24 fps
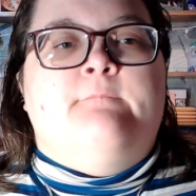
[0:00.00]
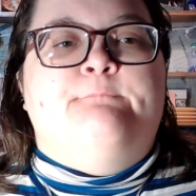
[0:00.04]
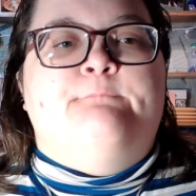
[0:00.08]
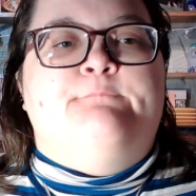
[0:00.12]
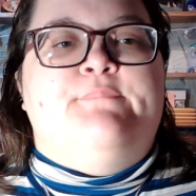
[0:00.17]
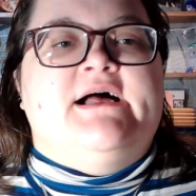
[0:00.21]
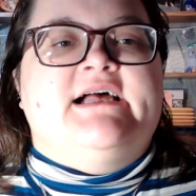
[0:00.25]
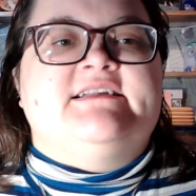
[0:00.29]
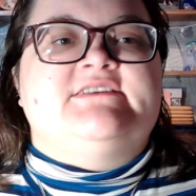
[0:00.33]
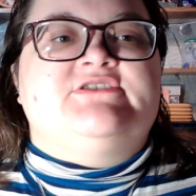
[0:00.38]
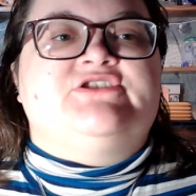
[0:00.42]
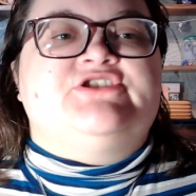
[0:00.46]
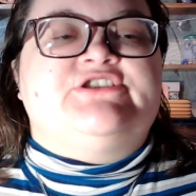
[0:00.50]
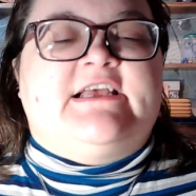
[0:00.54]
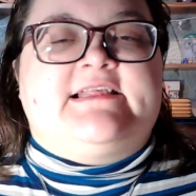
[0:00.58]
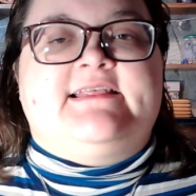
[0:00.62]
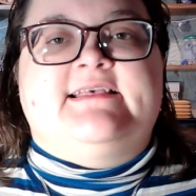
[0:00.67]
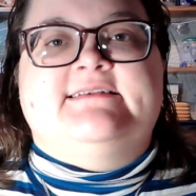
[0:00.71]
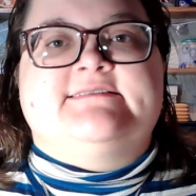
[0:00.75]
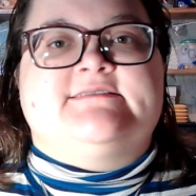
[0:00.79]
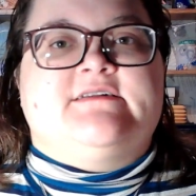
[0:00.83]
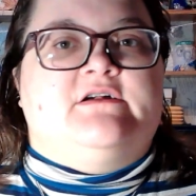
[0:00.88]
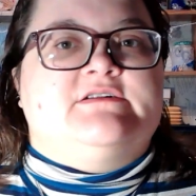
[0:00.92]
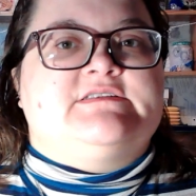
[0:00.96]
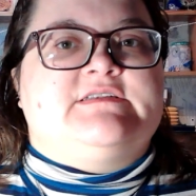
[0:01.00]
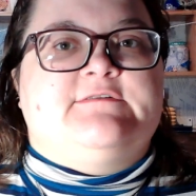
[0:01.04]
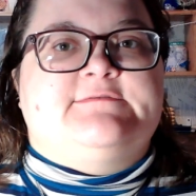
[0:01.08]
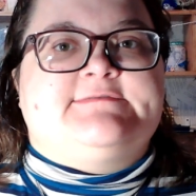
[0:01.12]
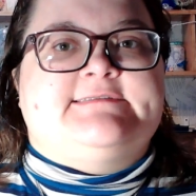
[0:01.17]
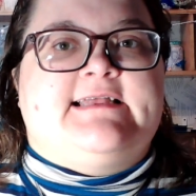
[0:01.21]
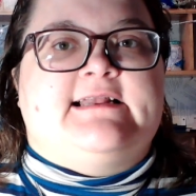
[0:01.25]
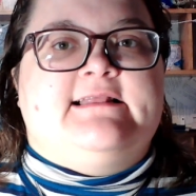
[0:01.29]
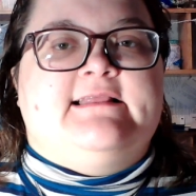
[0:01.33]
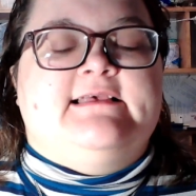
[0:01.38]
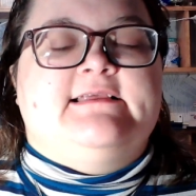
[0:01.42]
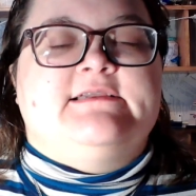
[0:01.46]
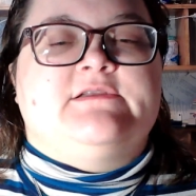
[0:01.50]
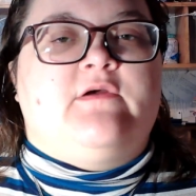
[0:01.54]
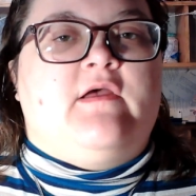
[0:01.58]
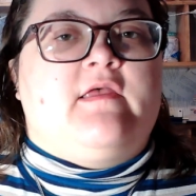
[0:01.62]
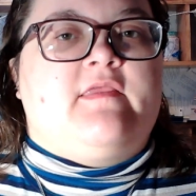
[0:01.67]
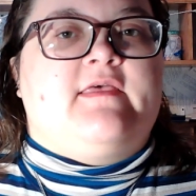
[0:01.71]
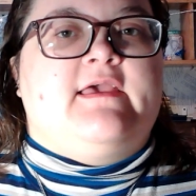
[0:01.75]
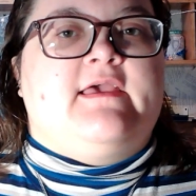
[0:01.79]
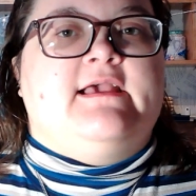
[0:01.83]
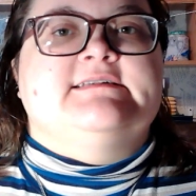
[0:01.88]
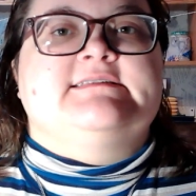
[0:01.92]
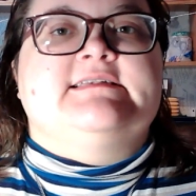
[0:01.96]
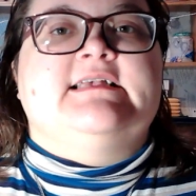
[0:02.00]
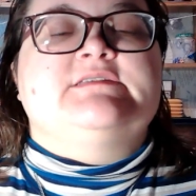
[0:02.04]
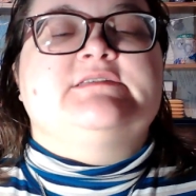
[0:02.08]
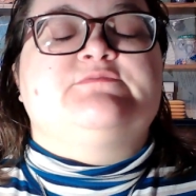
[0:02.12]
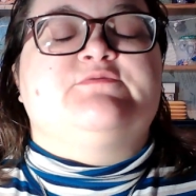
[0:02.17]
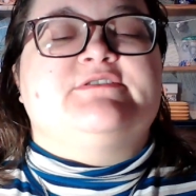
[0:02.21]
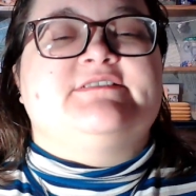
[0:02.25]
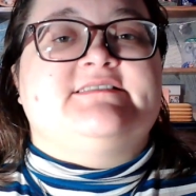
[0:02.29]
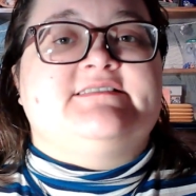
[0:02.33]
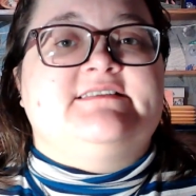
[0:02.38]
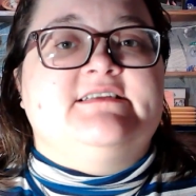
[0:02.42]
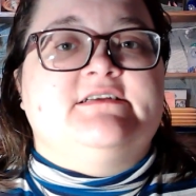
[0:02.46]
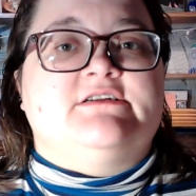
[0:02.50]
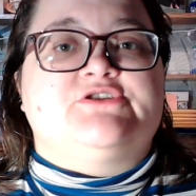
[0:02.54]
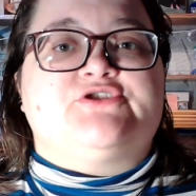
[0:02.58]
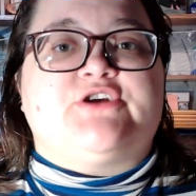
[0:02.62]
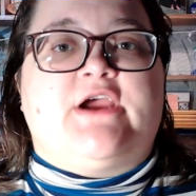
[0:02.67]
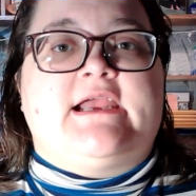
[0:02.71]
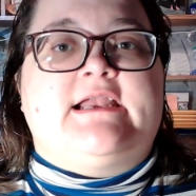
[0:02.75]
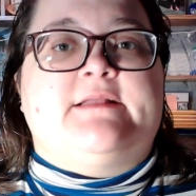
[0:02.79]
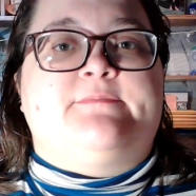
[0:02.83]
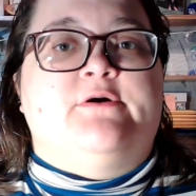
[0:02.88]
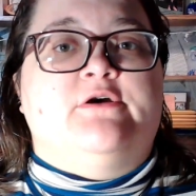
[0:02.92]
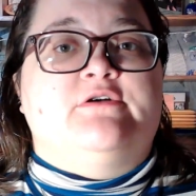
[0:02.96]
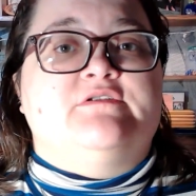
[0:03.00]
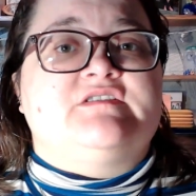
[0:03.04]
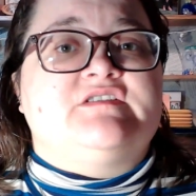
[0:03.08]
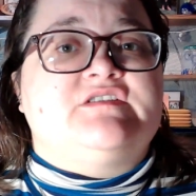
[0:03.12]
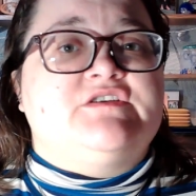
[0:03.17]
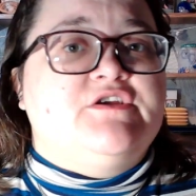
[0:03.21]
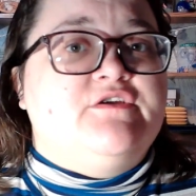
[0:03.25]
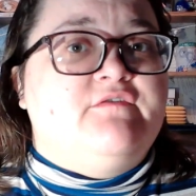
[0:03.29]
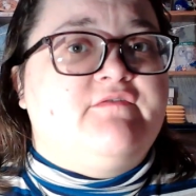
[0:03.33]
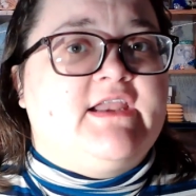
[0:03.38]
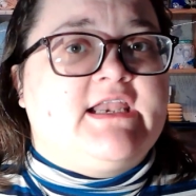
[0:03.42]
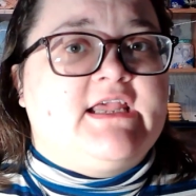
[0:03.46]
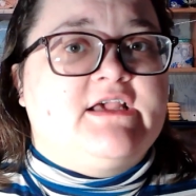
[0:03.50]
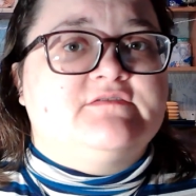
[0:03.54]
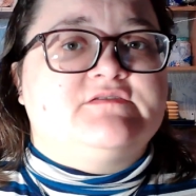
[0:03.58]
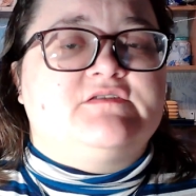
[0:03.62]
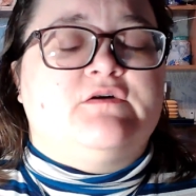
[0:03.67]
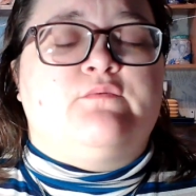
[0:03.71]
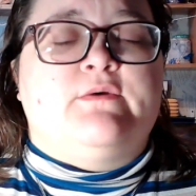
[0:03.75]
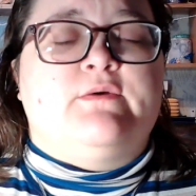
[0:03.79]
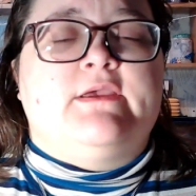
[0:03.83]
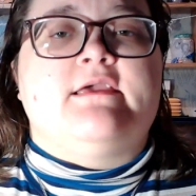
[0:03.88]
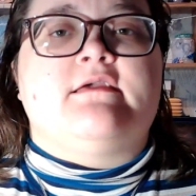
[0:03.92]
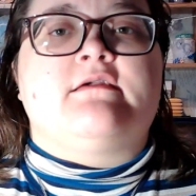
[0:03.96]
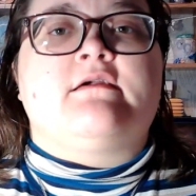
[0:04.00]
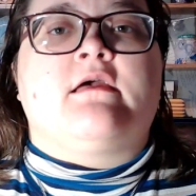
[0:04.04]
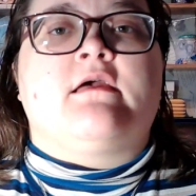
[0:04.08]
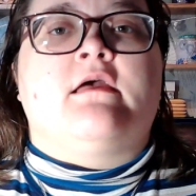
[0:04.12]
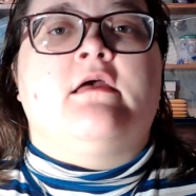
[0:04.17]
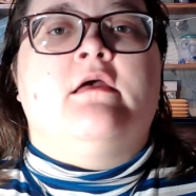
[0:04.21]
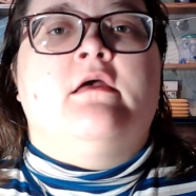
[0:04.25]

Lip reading: But Shelly is also steadily doing things, because we're still trying to post 2 videos a week